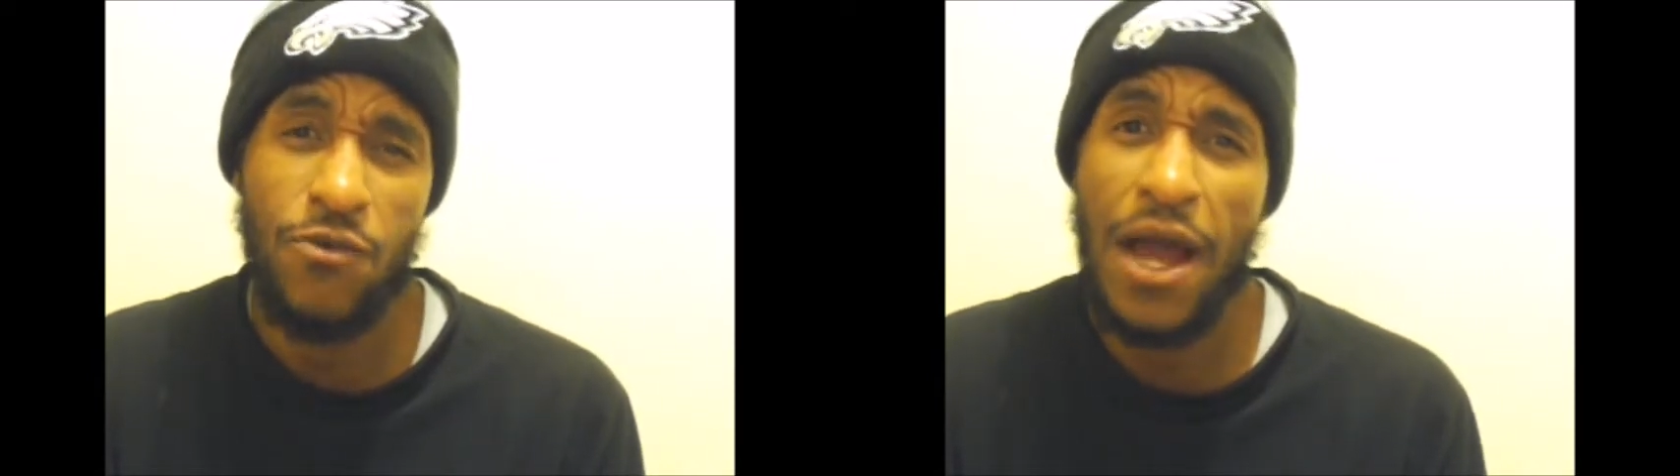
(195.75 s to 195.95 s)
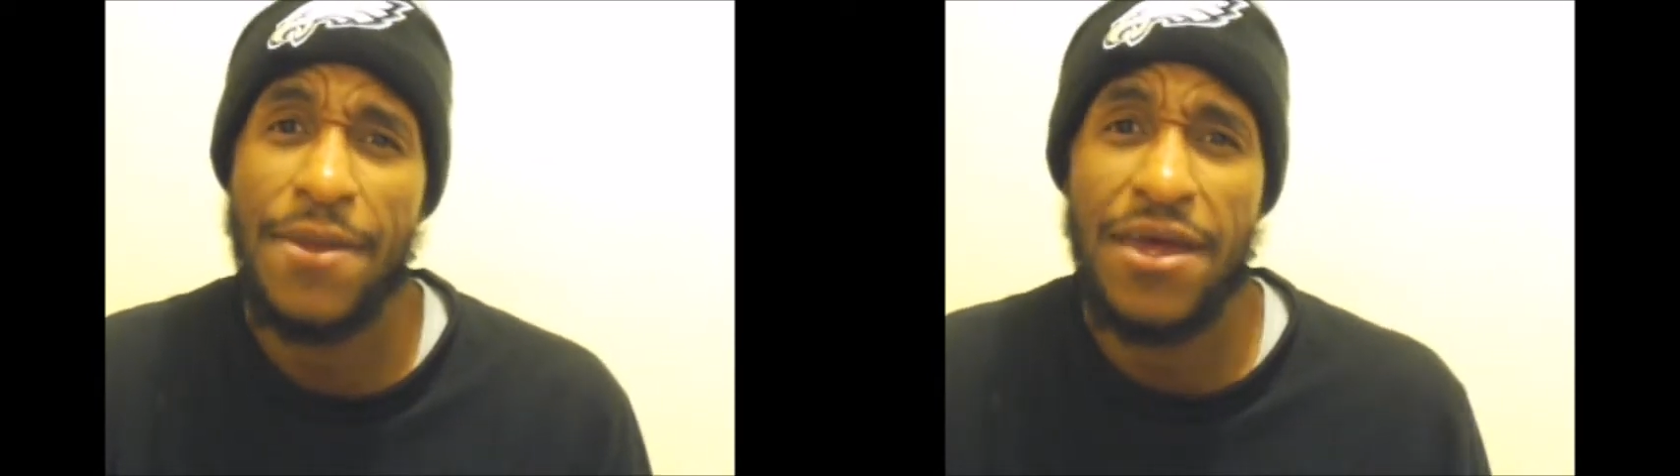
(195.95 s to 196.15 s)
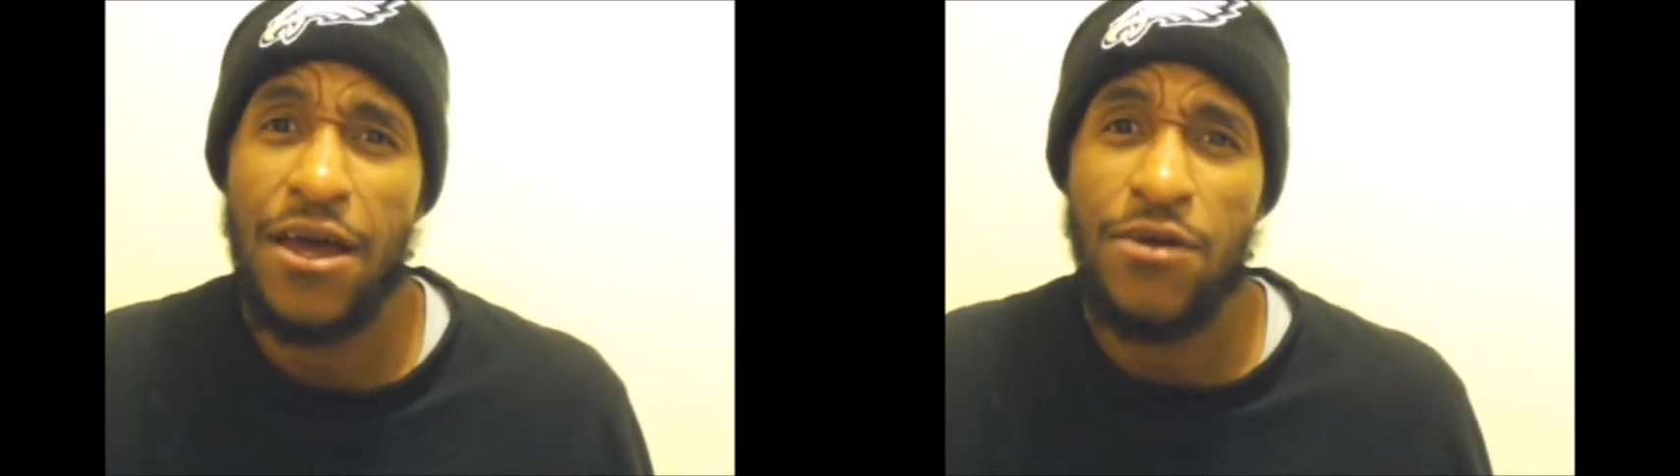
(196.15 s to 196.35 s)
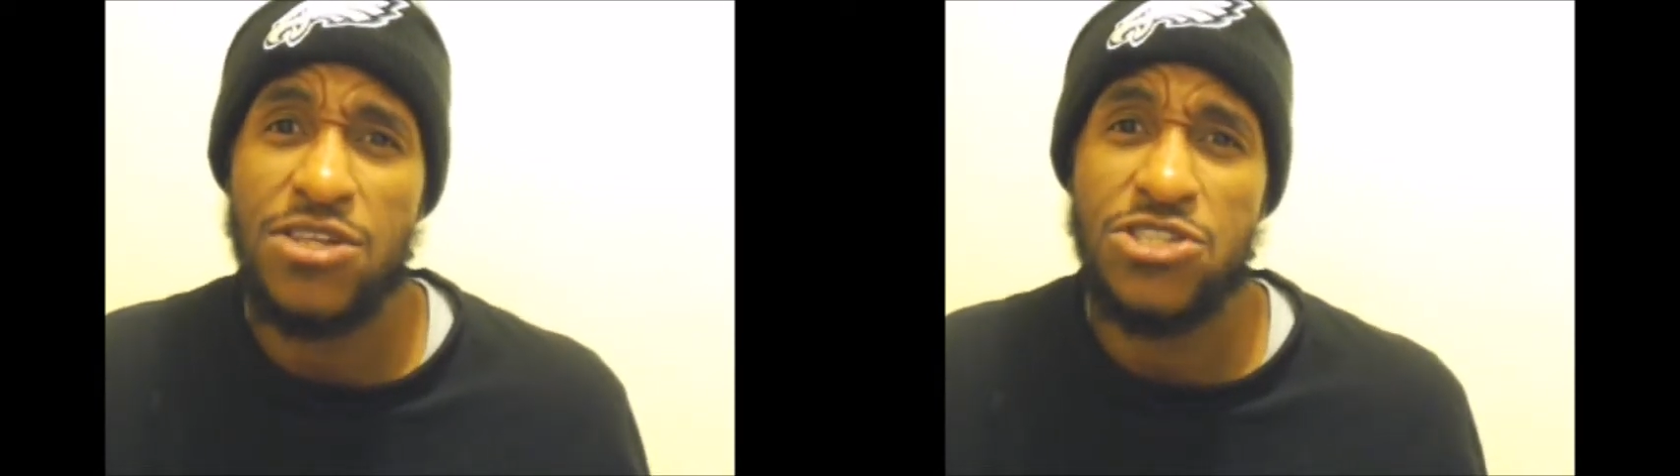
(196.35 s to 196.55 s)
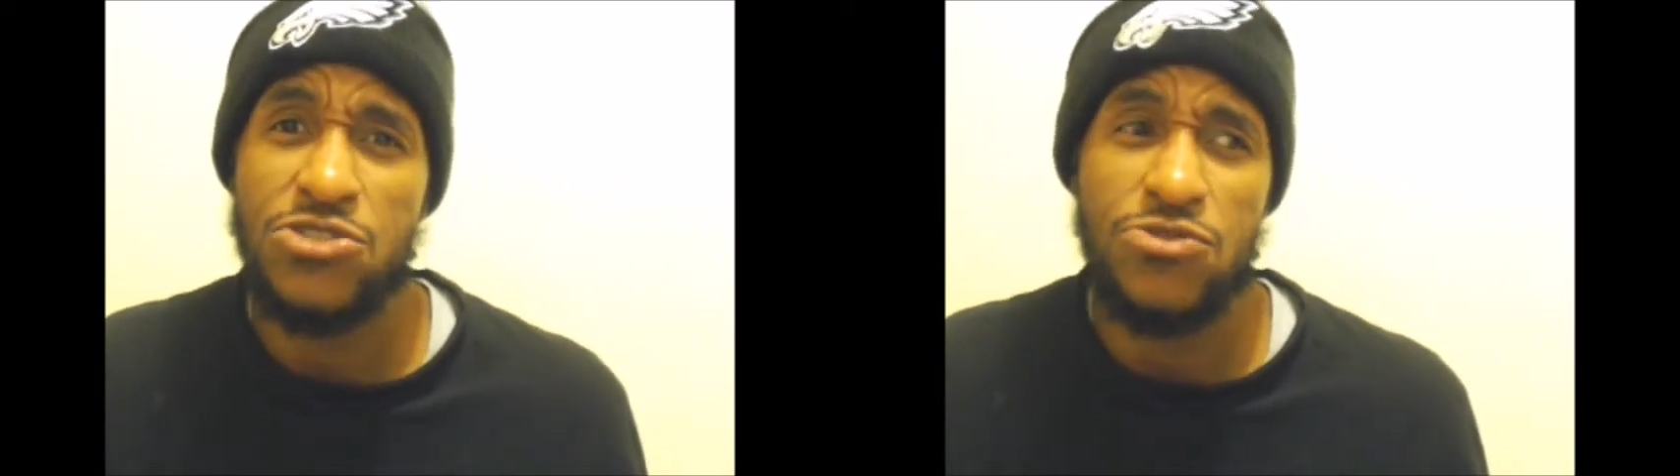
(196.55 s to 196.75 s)
why the hell
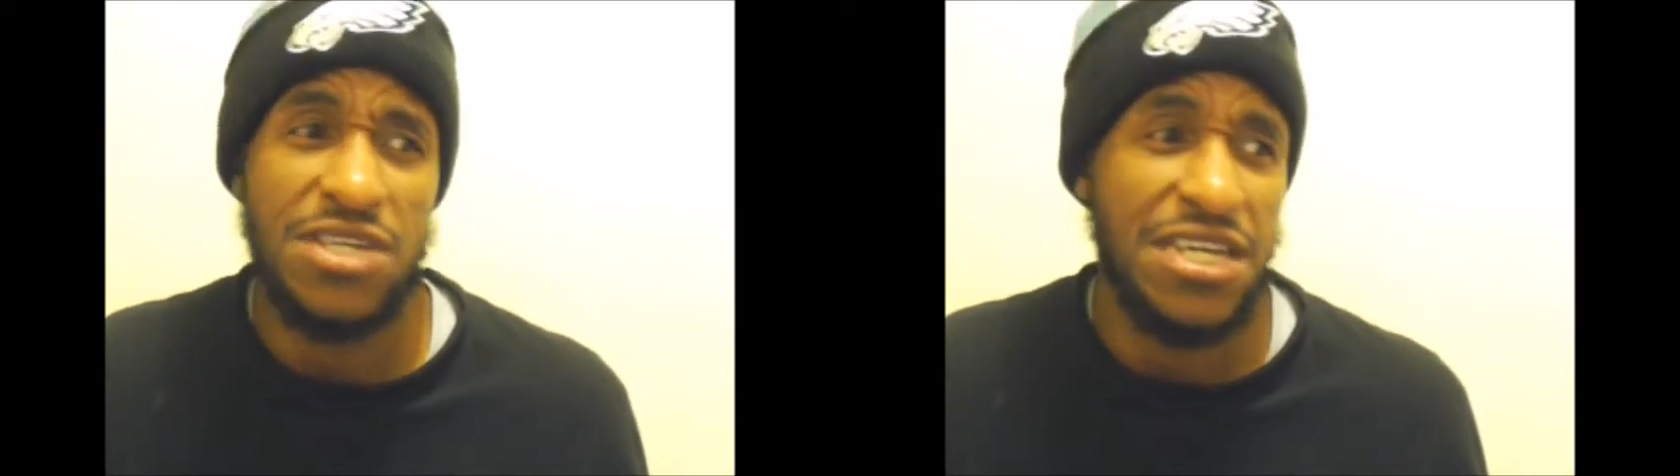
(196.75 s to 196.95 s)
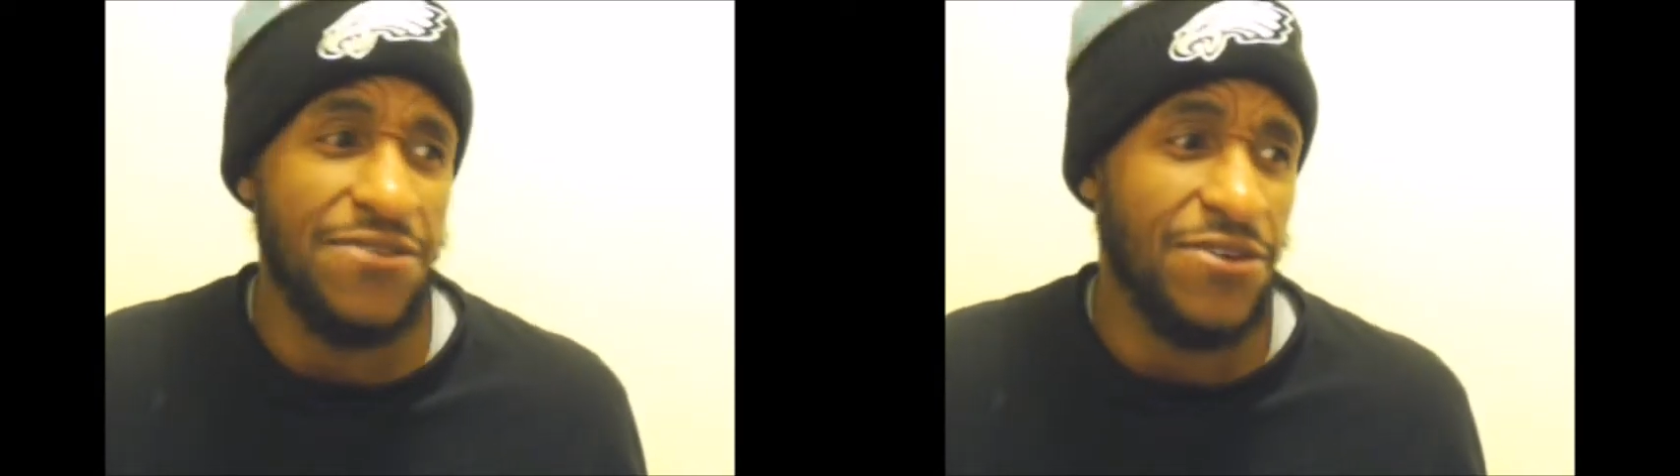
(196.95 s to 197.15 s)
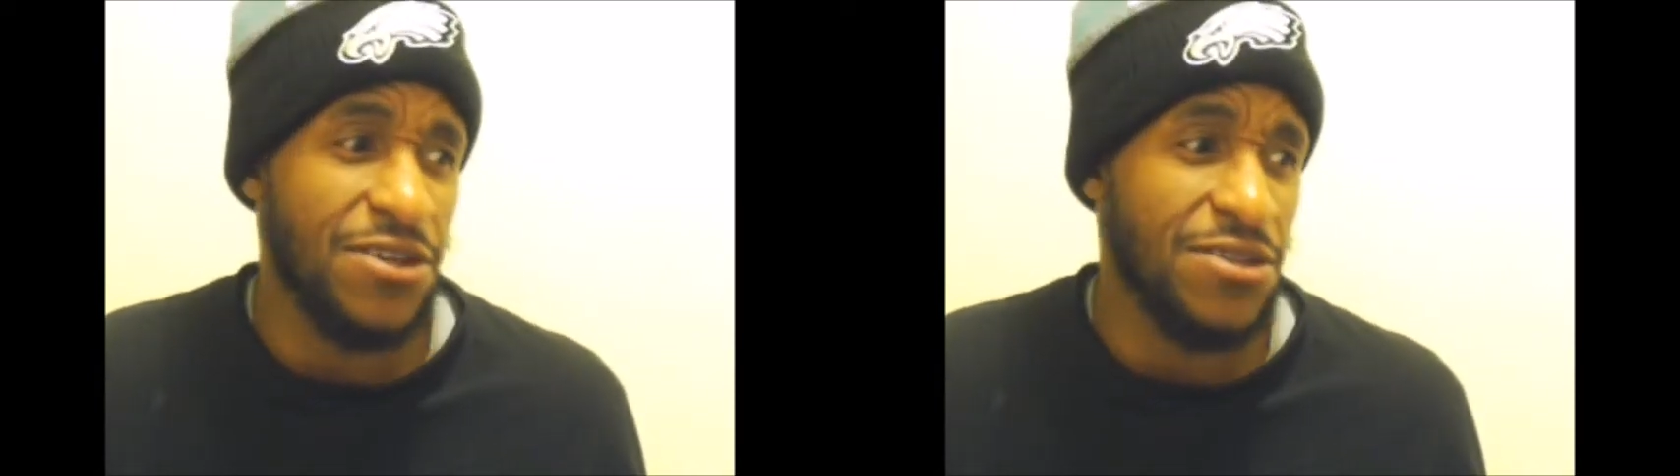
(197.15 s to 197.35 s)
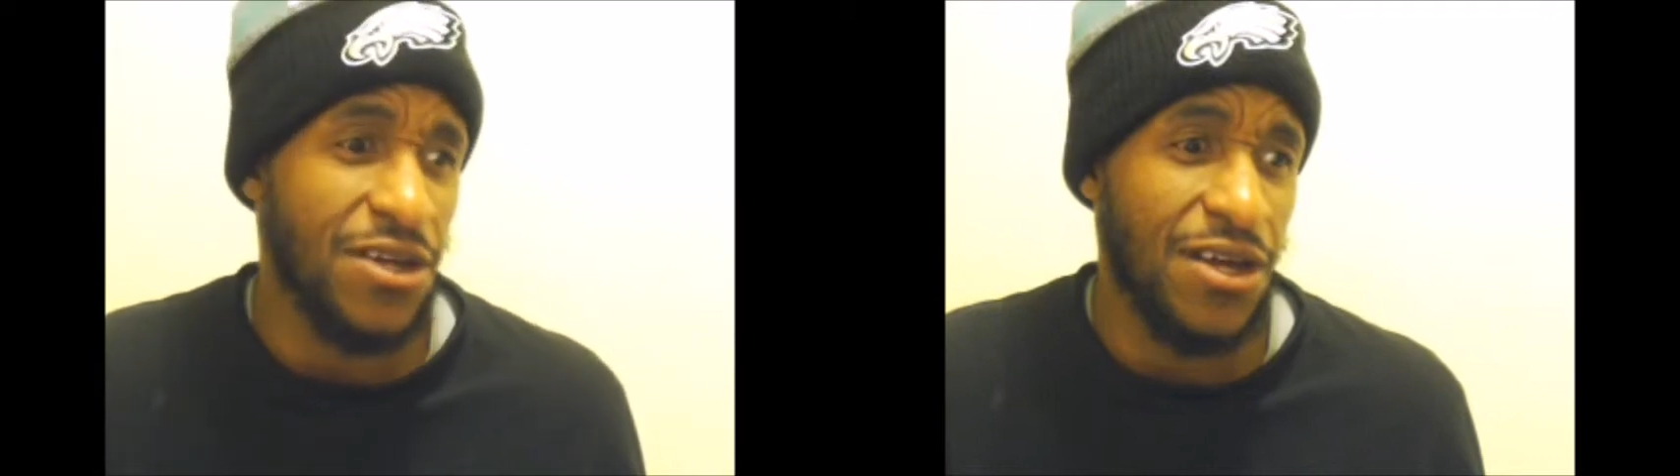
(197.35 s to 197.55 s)
did you even